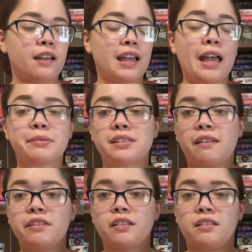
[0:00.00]

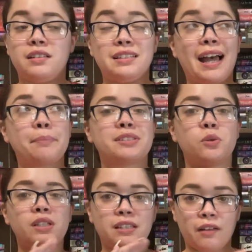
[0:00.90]
Absolutely
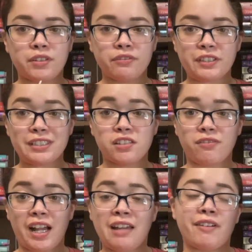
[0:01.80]
absolutely love the first
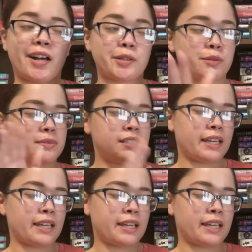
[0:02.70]
five volumes.